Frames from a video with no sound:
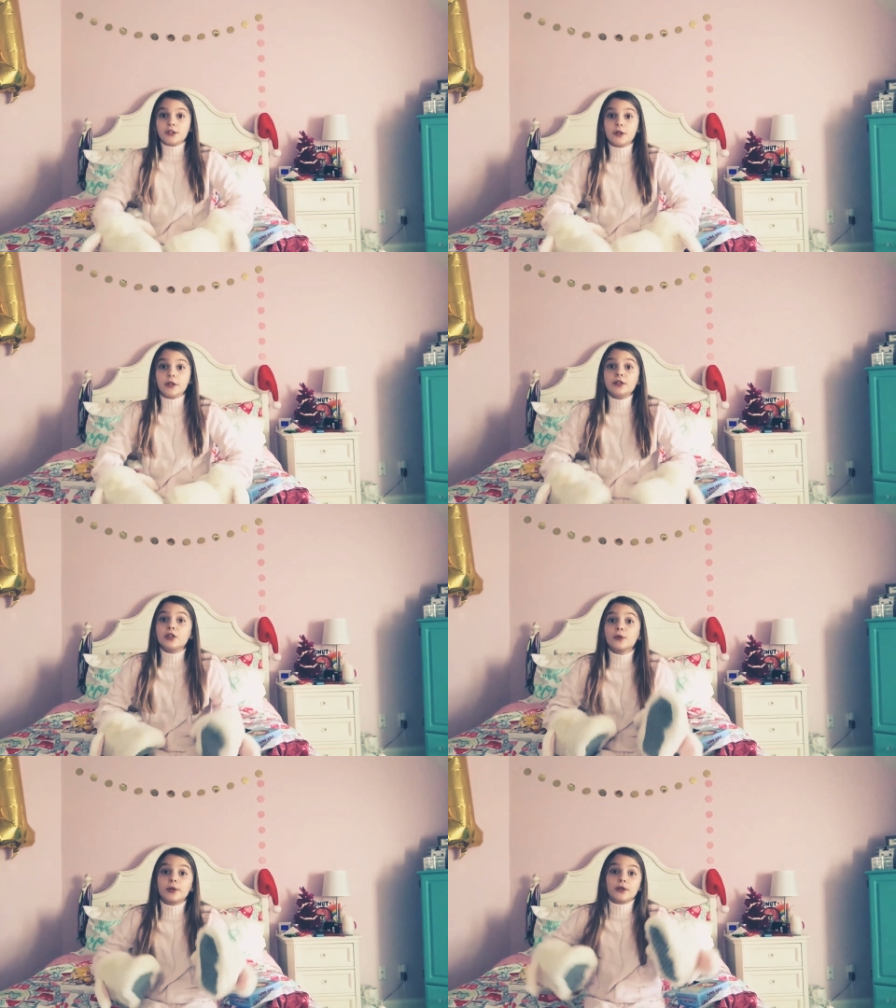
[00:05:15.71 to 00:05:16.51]
So this
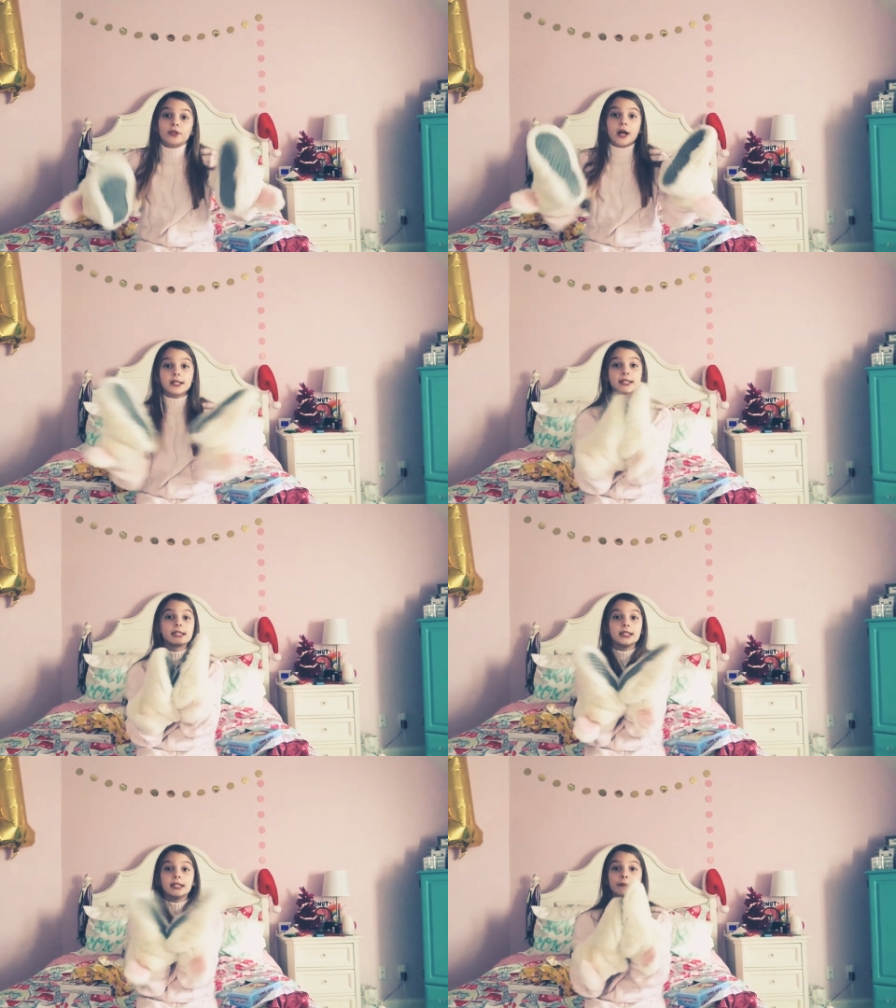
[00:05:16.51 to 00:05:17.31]
year we also got
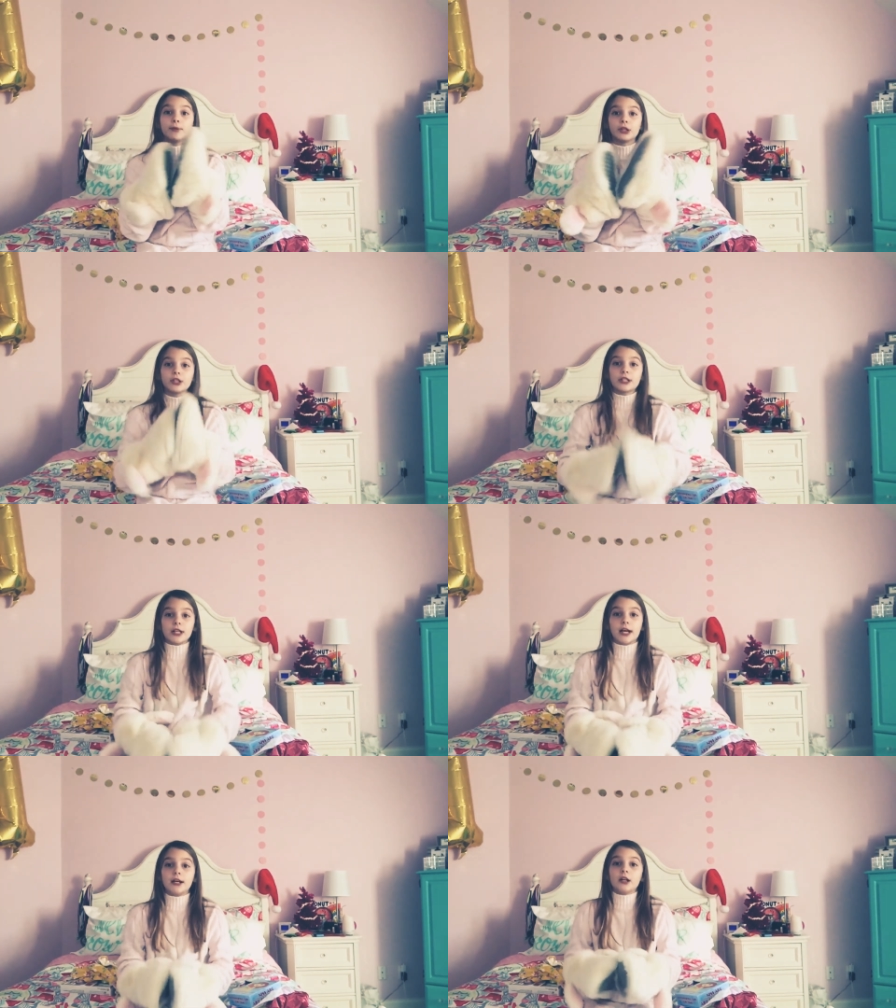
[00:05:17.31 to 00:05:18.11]
slippers,
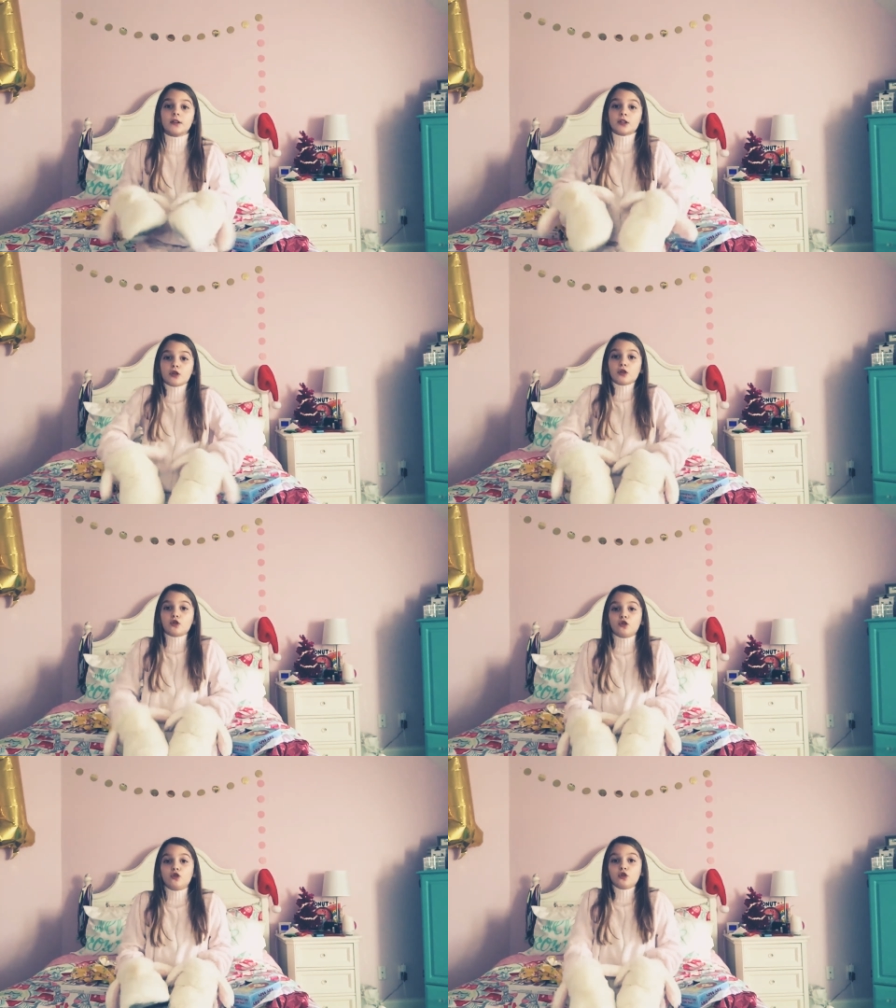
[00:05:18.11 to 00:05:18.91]
and I got these
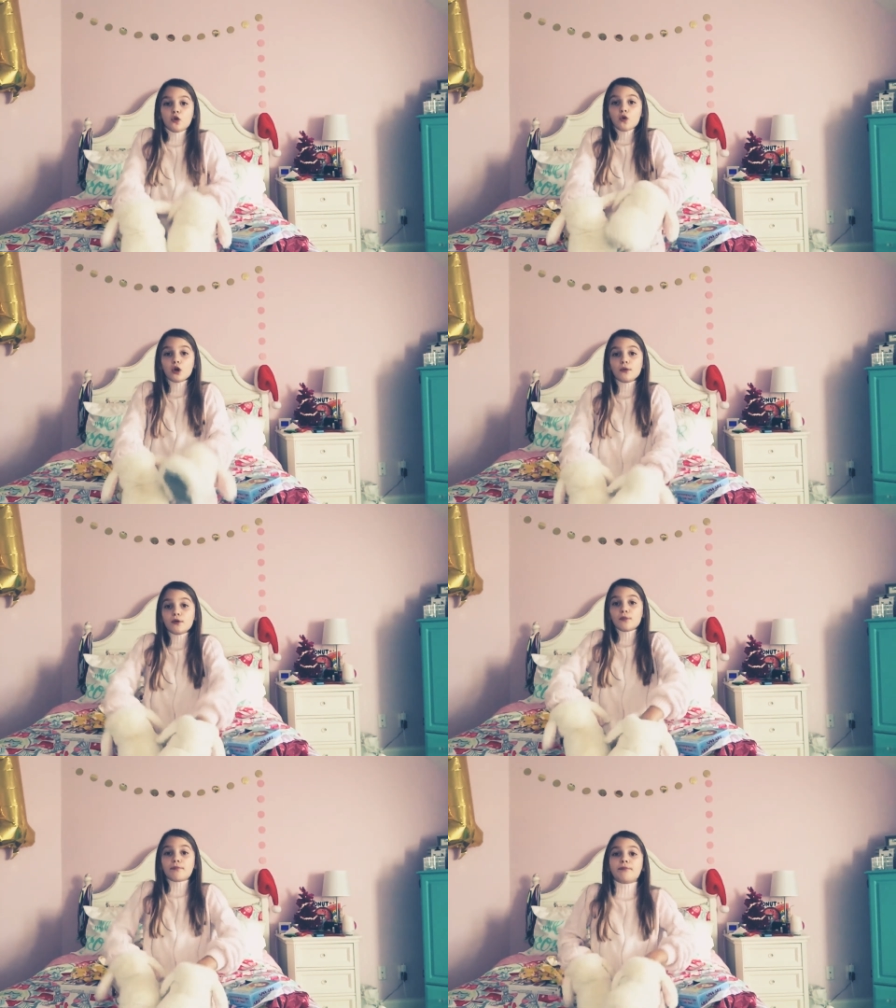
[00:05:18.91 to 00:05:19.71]

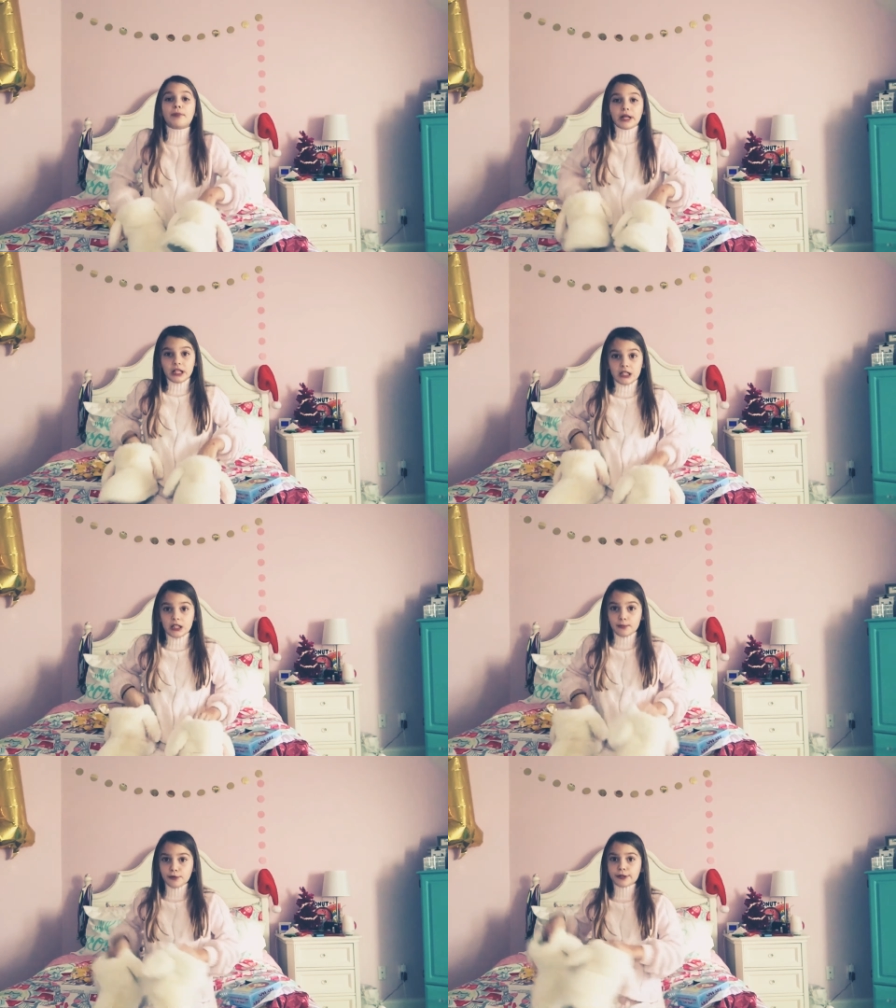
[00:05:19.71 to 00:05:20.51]
adorable bunny
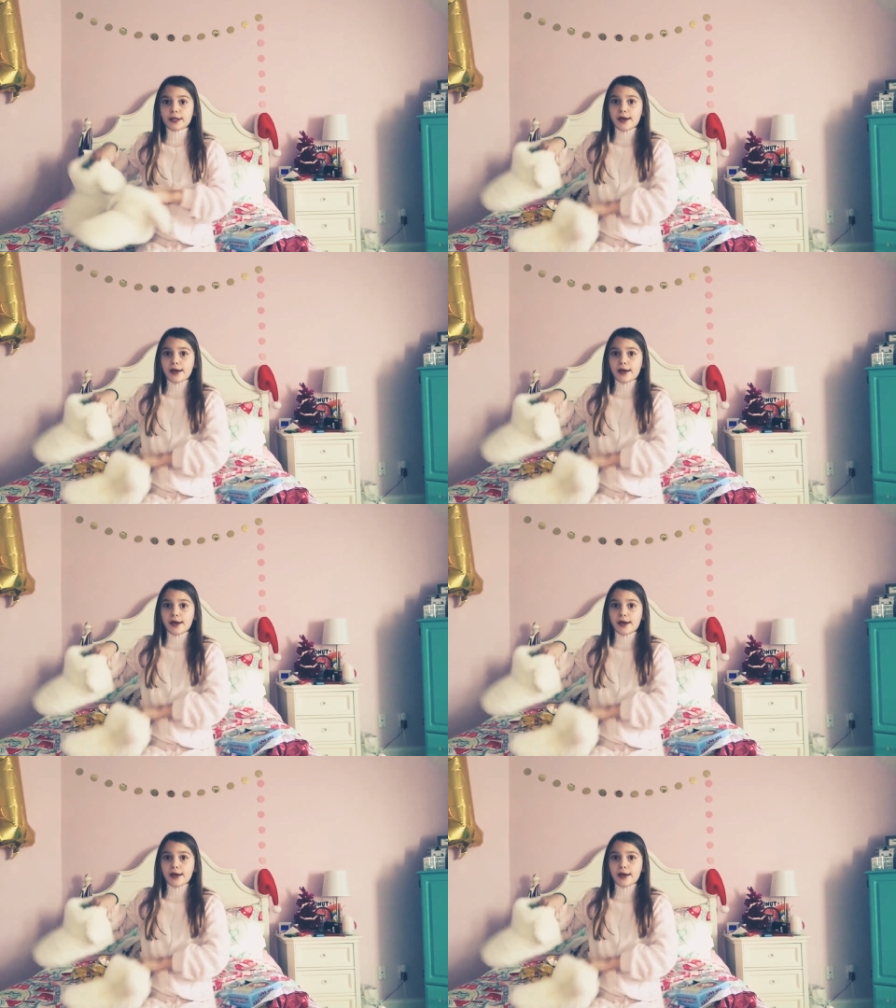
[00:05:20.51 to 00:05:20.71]
slippers.